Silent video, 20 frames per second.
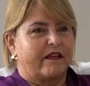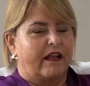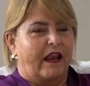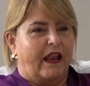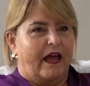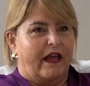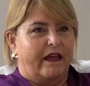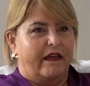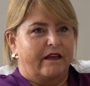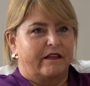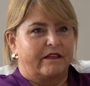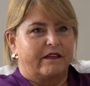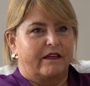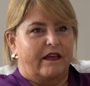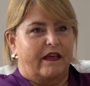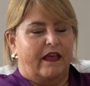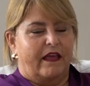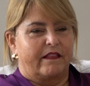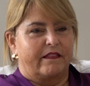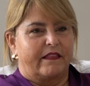client
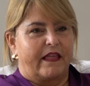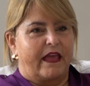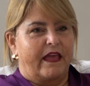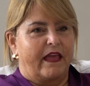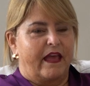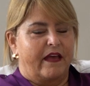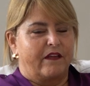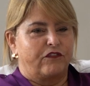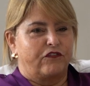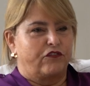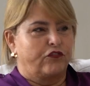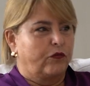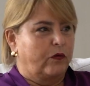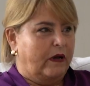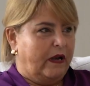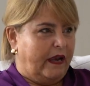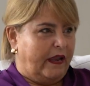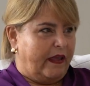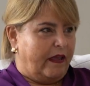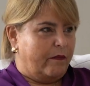they had two
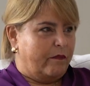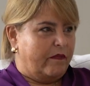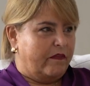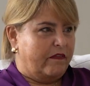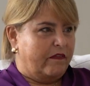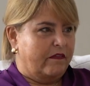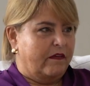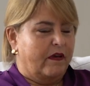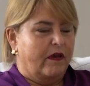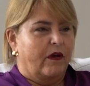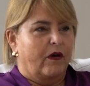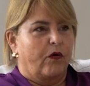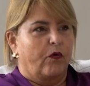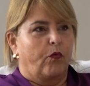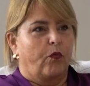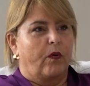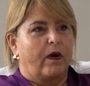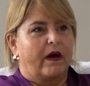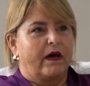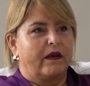claims
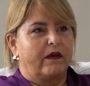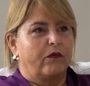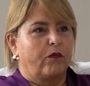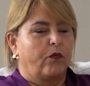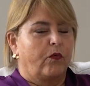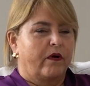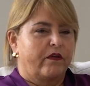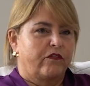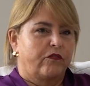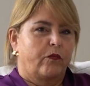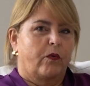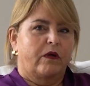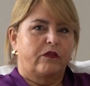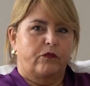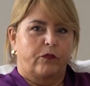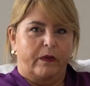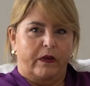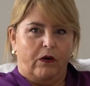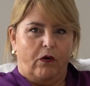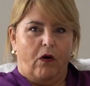one was
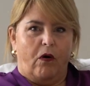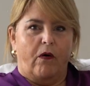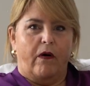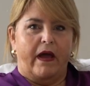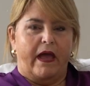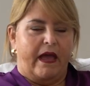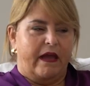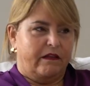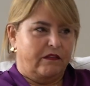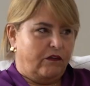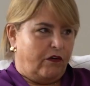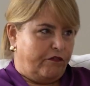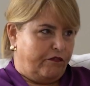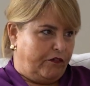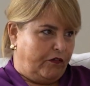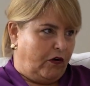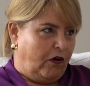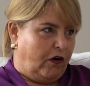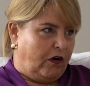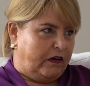what we call act of
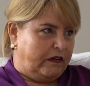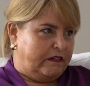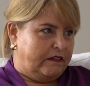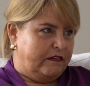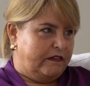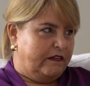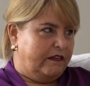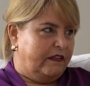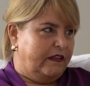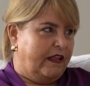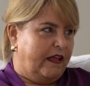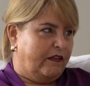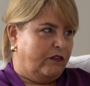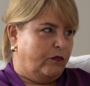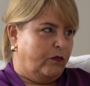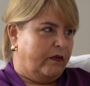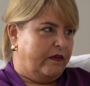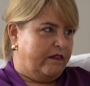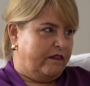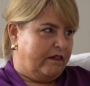god
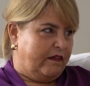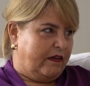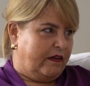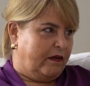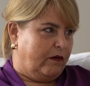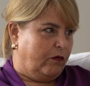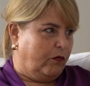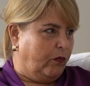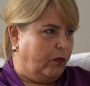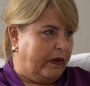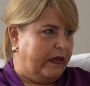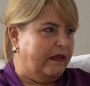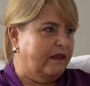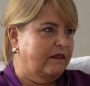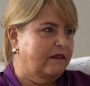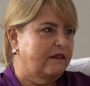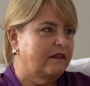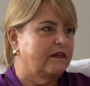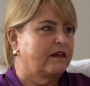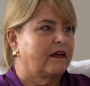that was uh,
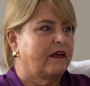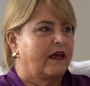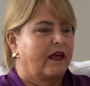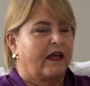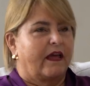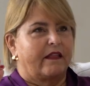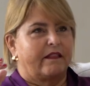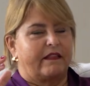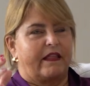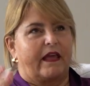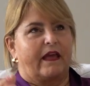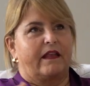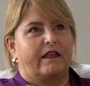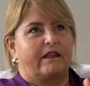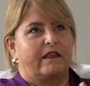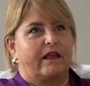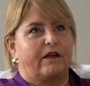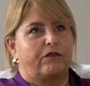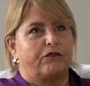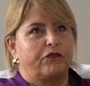wind mm-hmm.
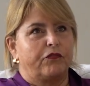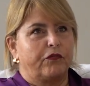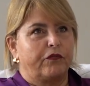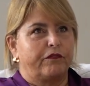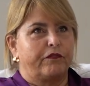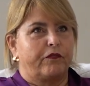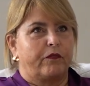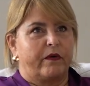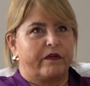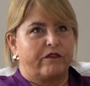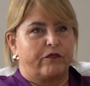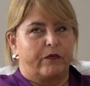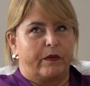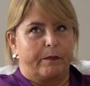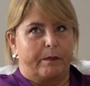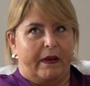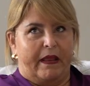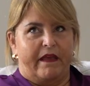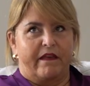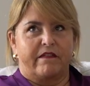then the roof was
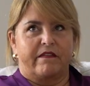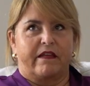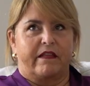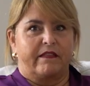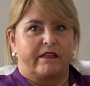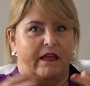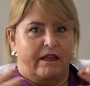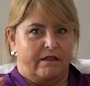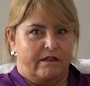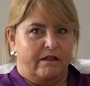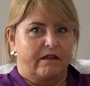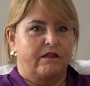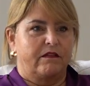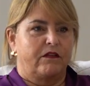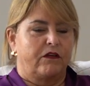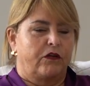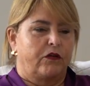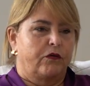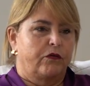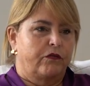replaced and they did
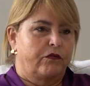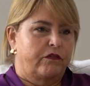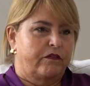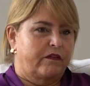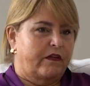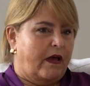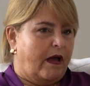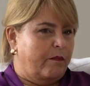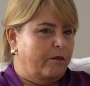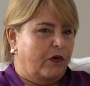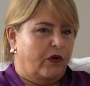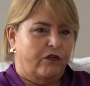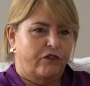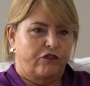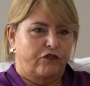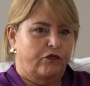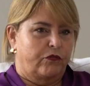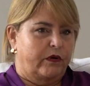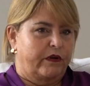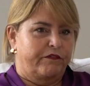use i'm not
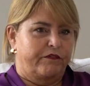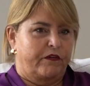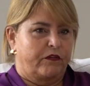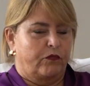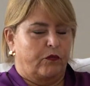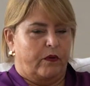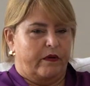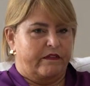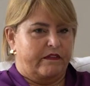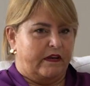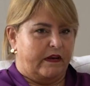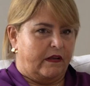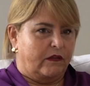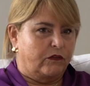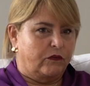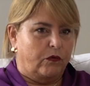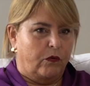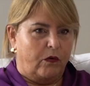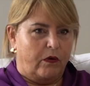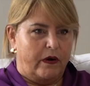sure if it was an
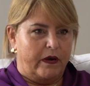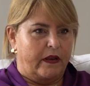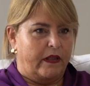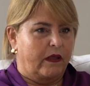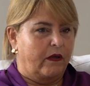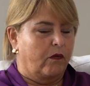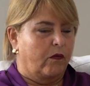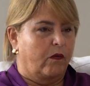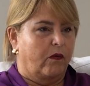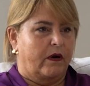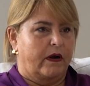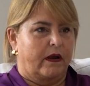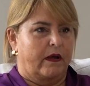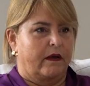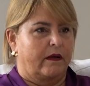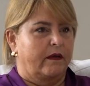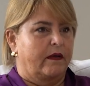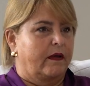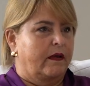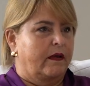attorney or a,
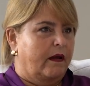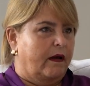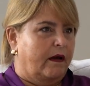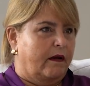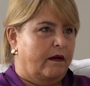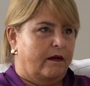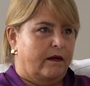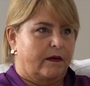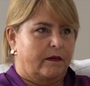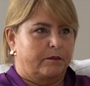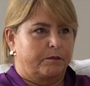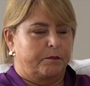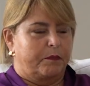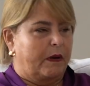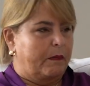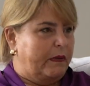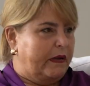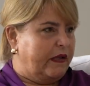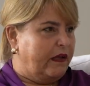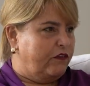a
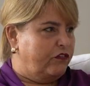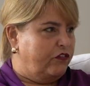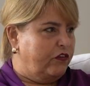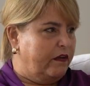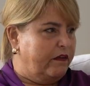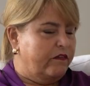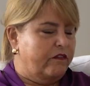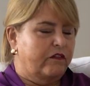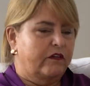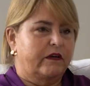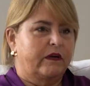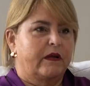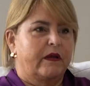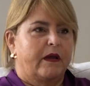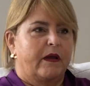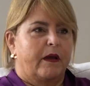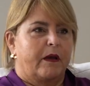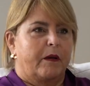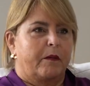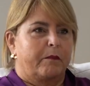public adjuster
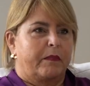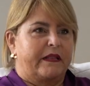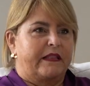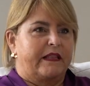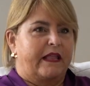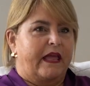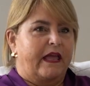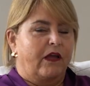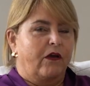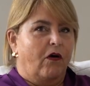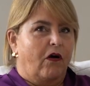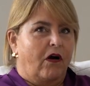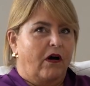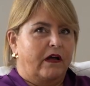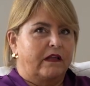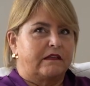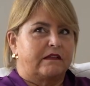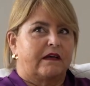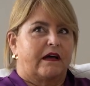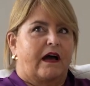but they
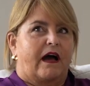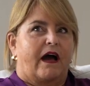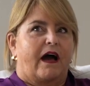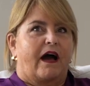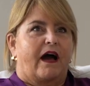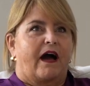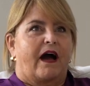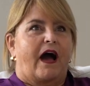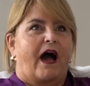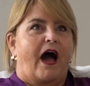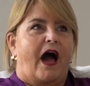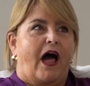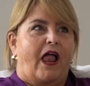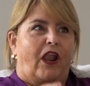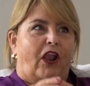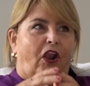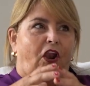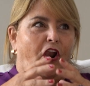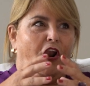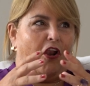got a
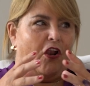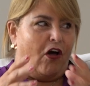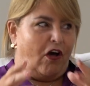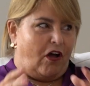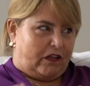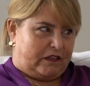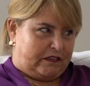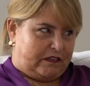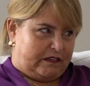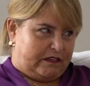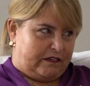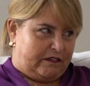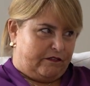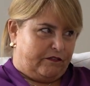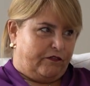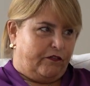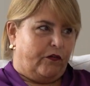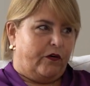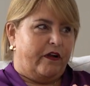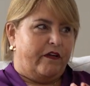lot
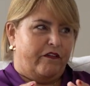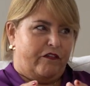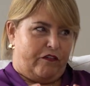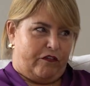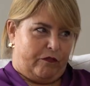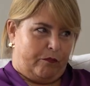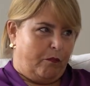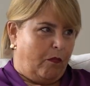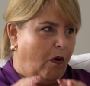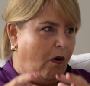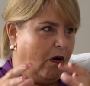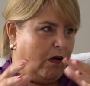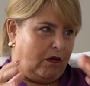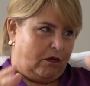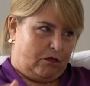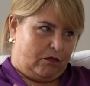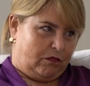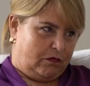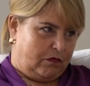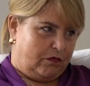for a
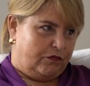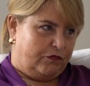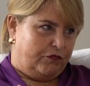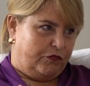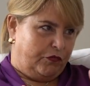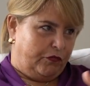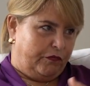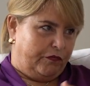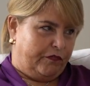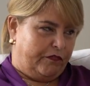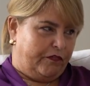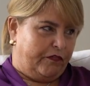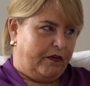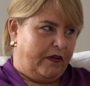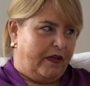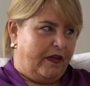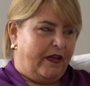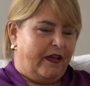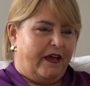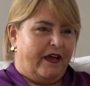small roof
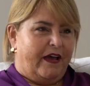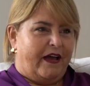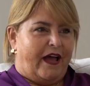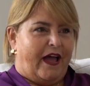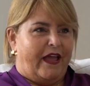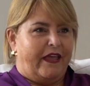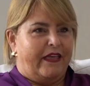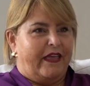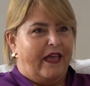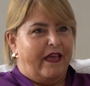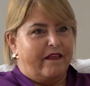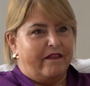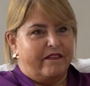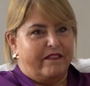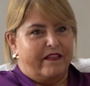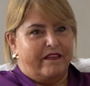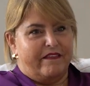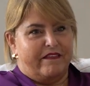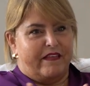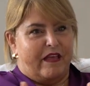I guess
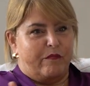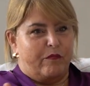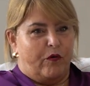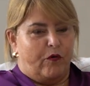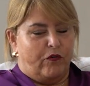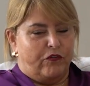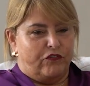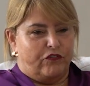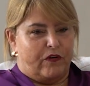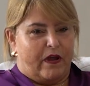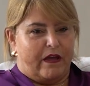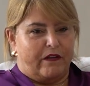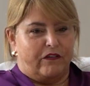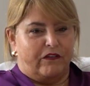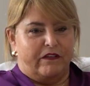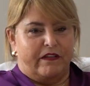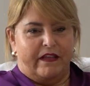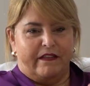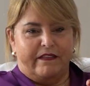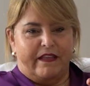the same contractor,
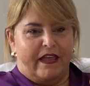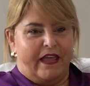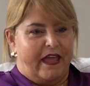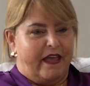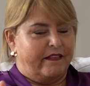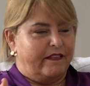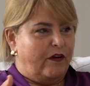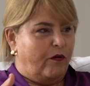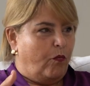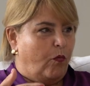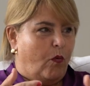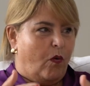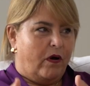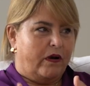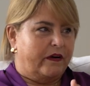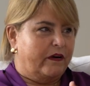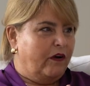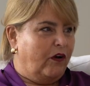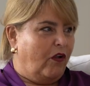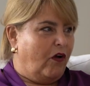then they had a
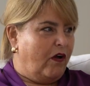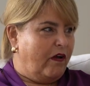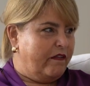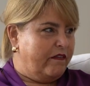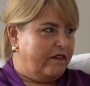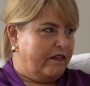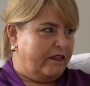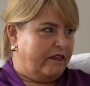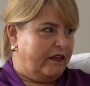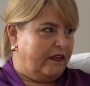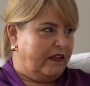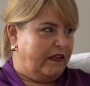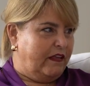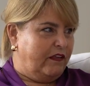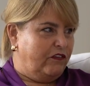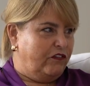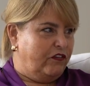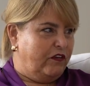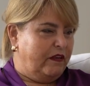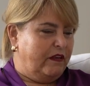water loss at the
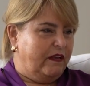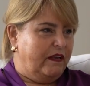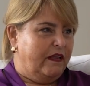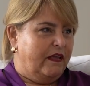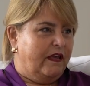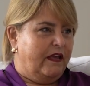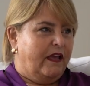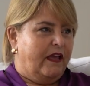kitchen,